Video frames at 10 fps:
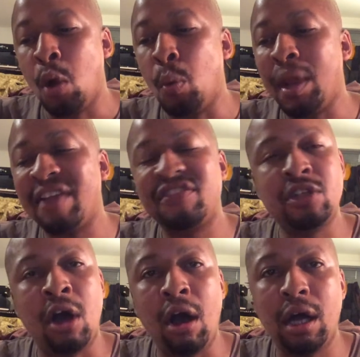We have
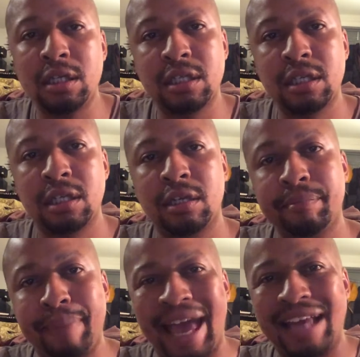taught
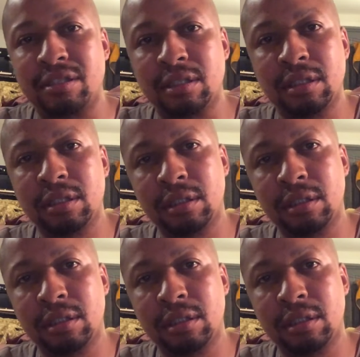battle.